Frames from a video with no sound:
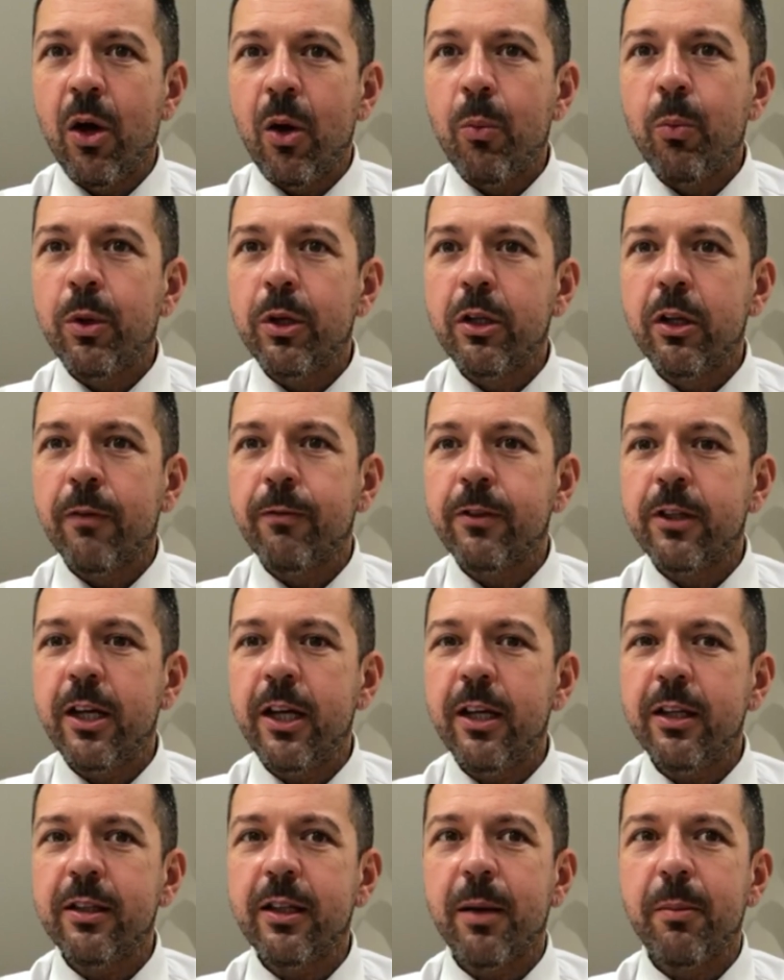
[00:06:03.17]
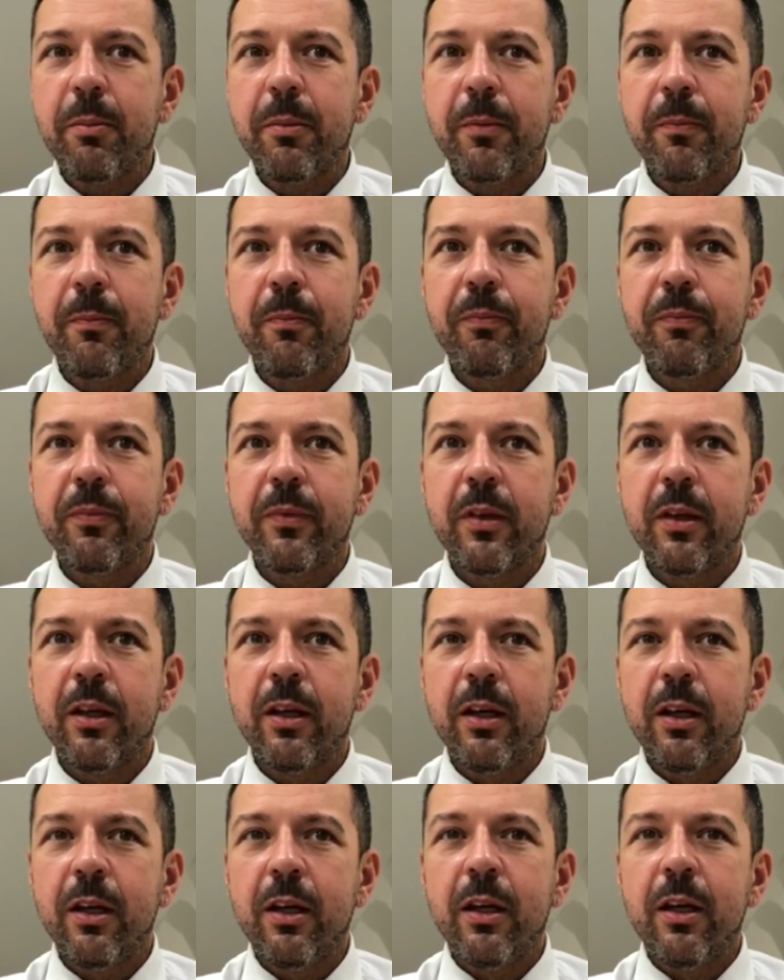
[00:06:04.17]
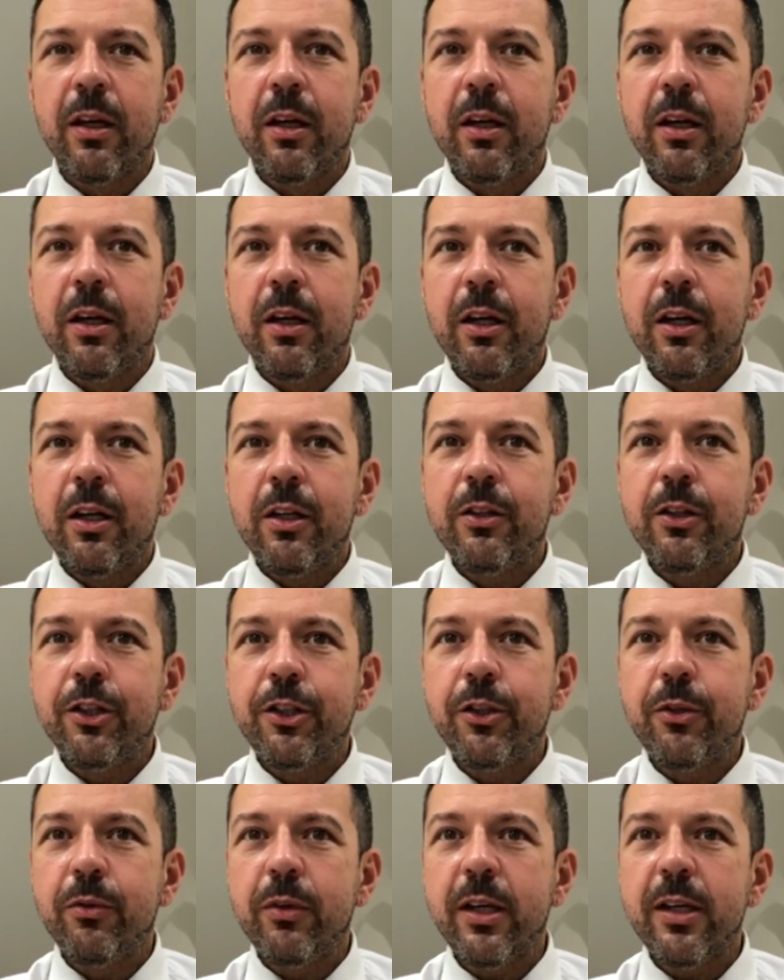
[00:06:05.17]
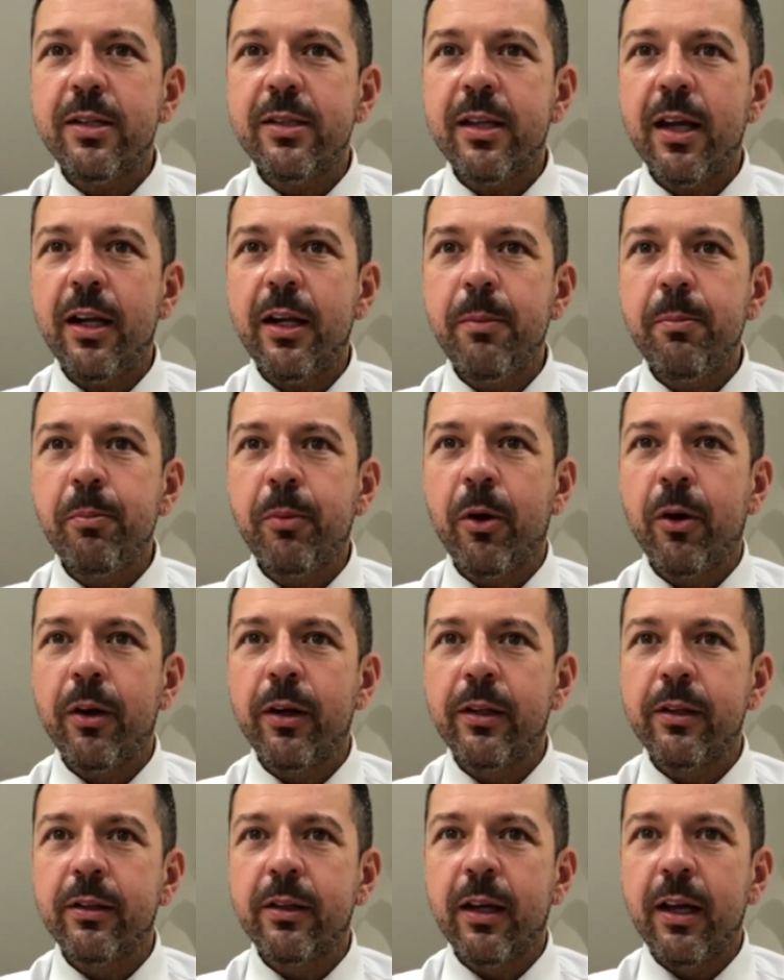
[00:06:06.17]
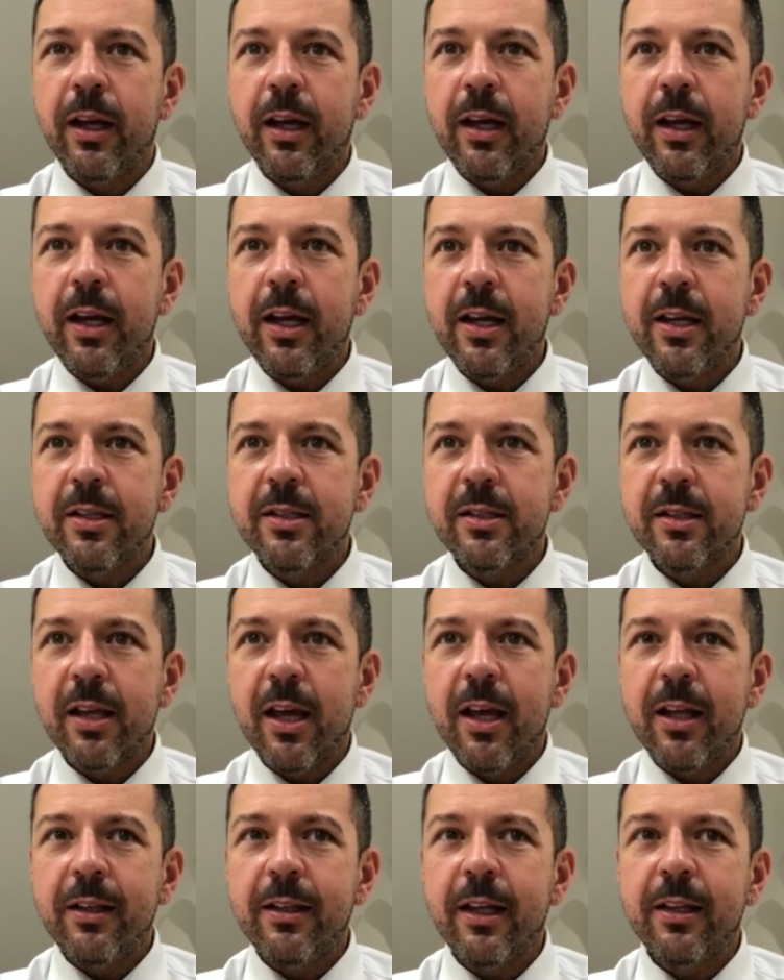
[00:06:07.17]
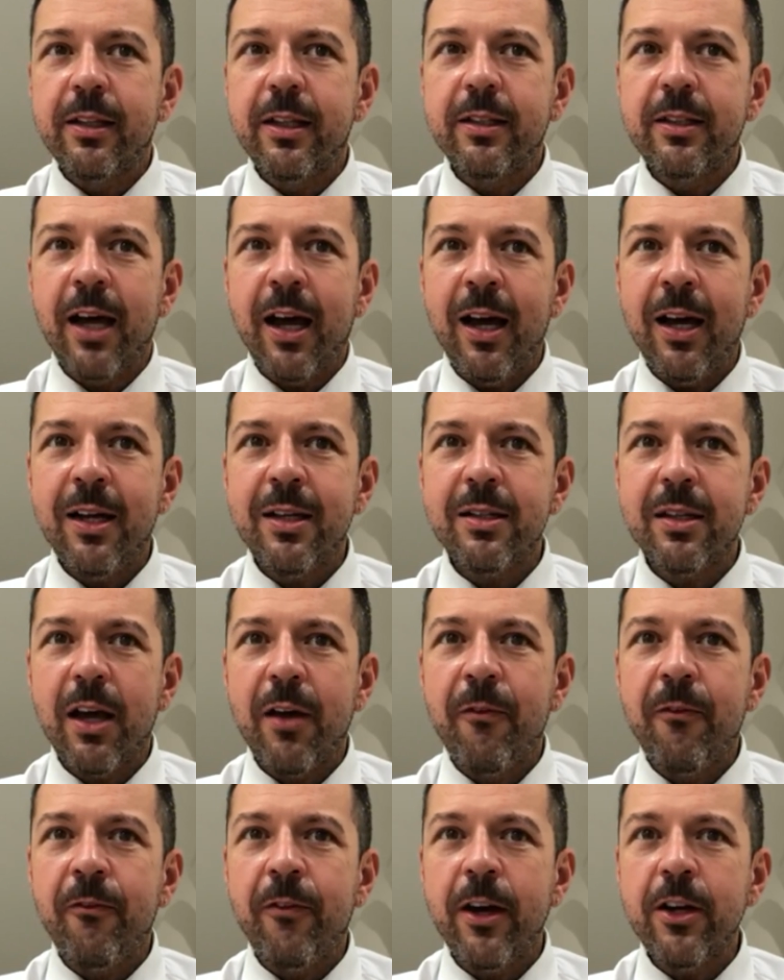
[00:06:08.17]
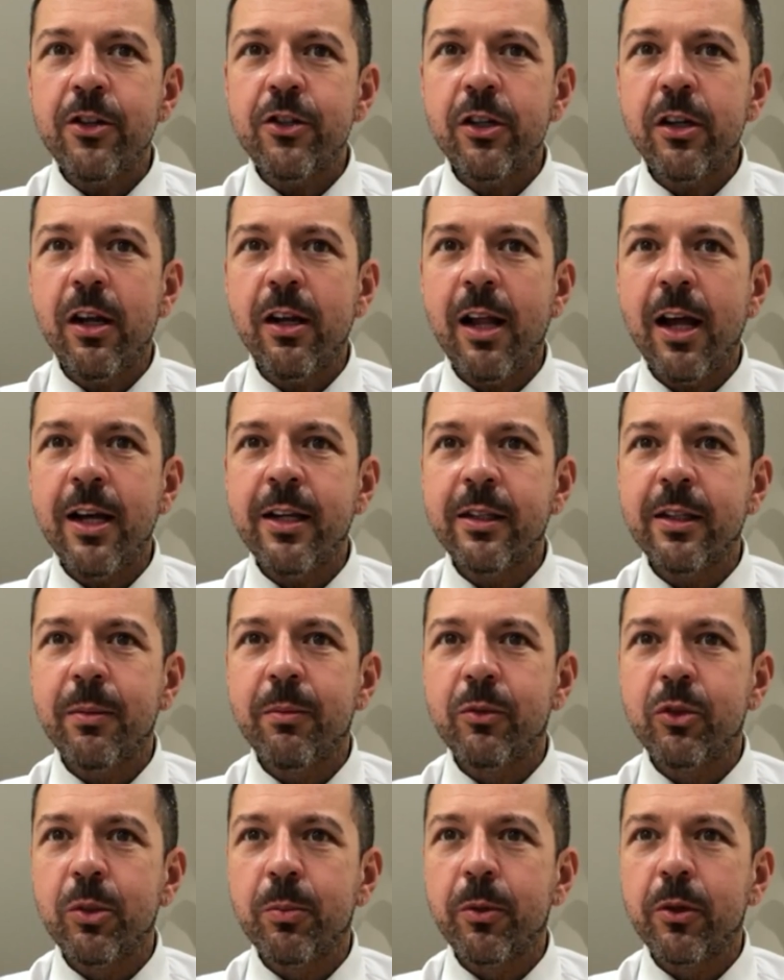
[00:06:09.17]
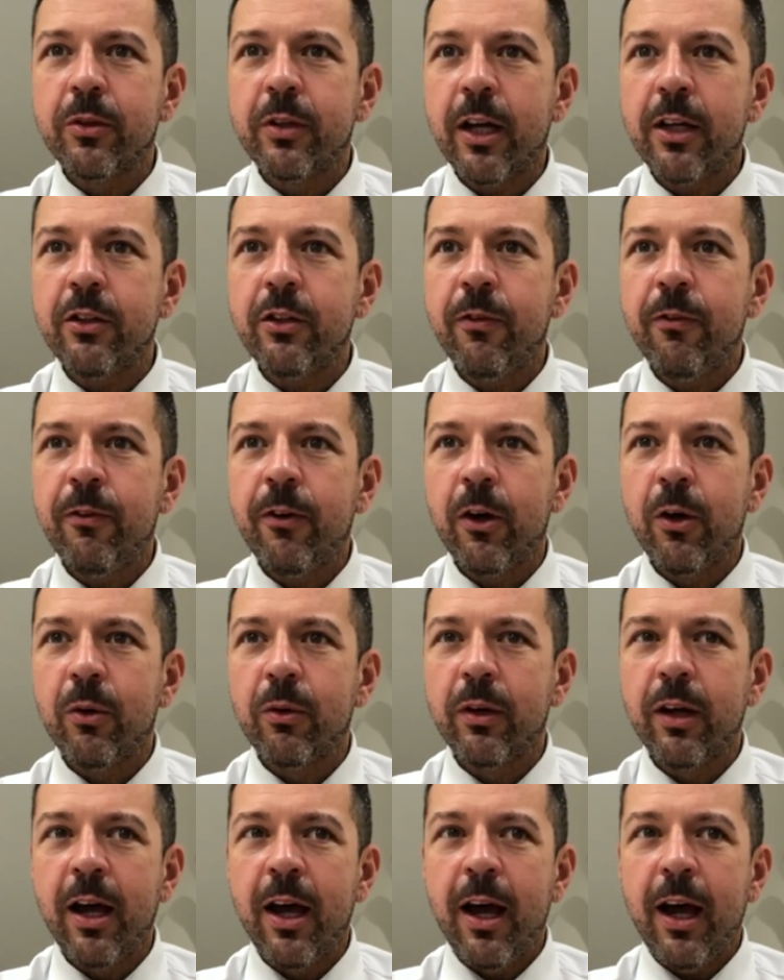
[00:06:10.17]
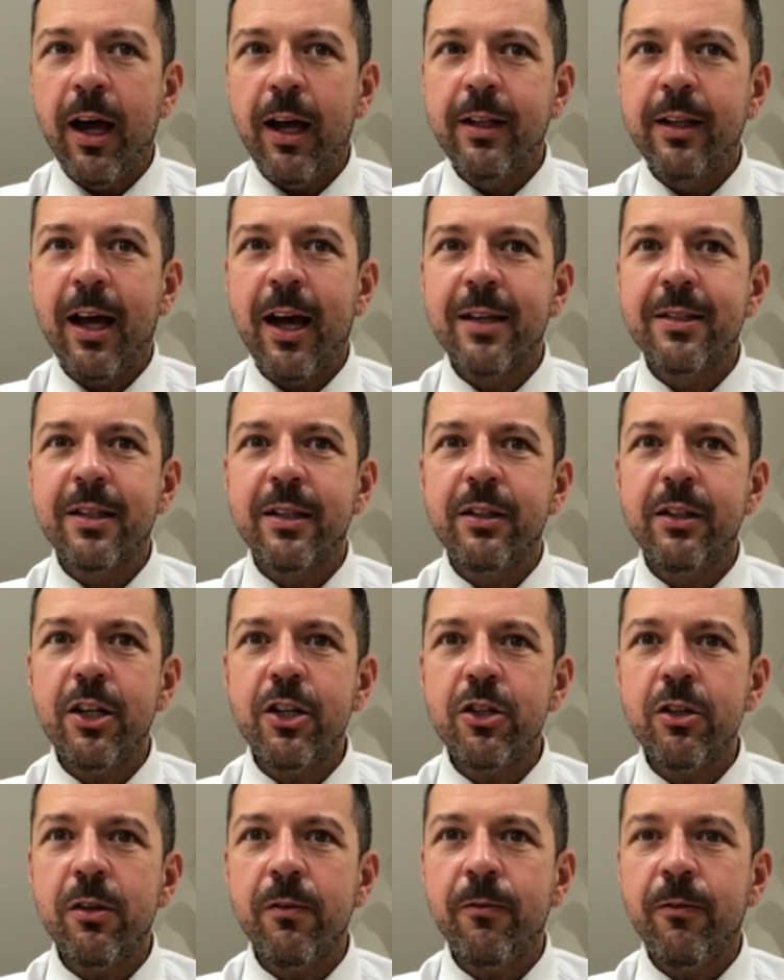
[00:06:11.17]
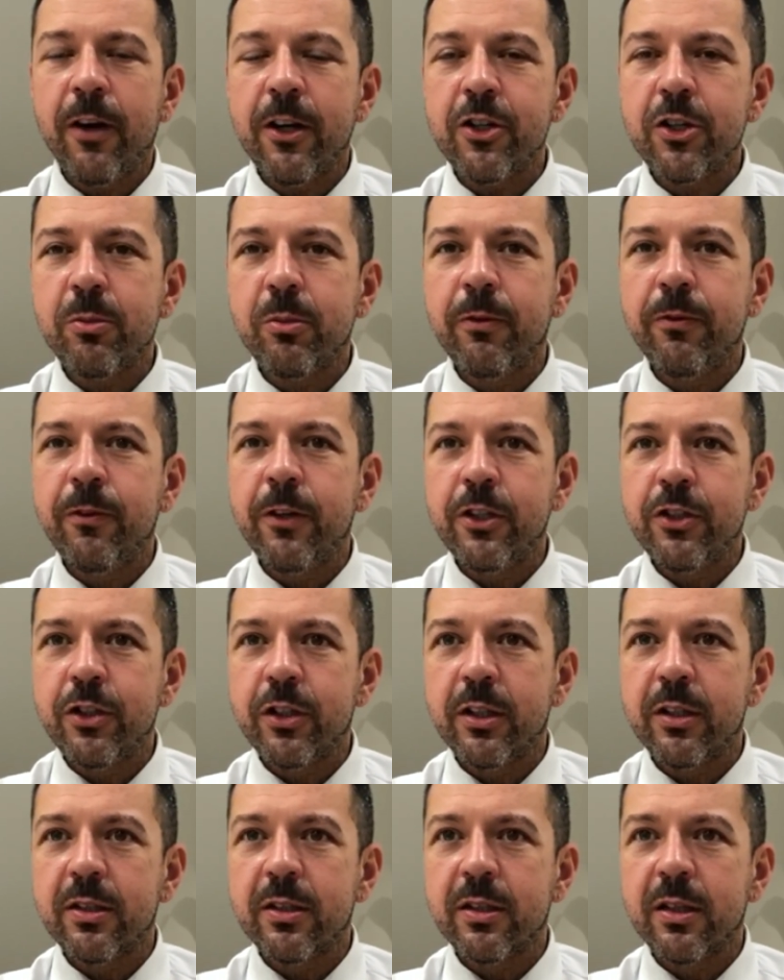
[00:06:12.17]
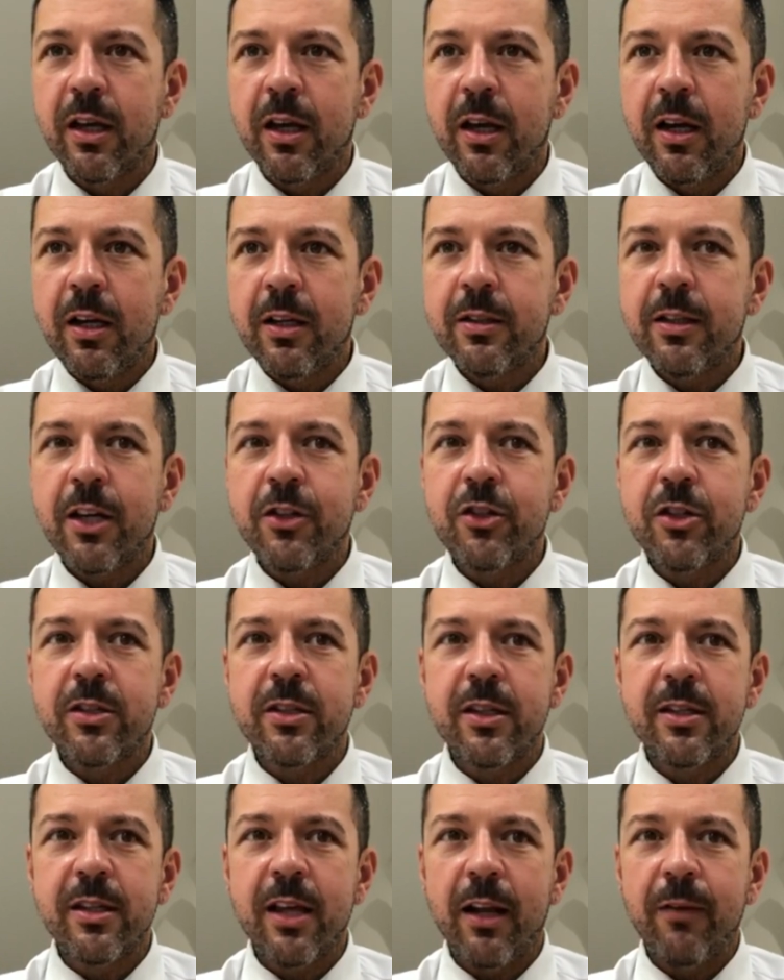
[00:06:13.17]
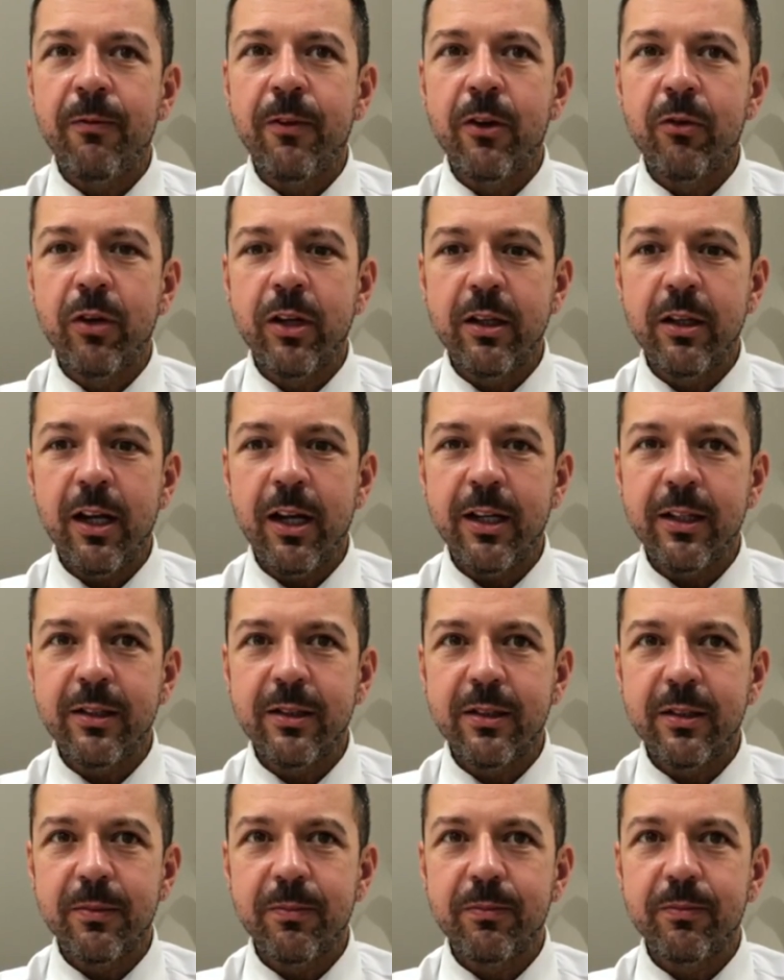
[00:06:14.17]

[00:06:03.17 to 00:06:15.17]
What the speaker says: We'd love to hear them. The unique selling point is that it has a functional item to protect your phone and has additional fashionable features, such as the selfie ring light.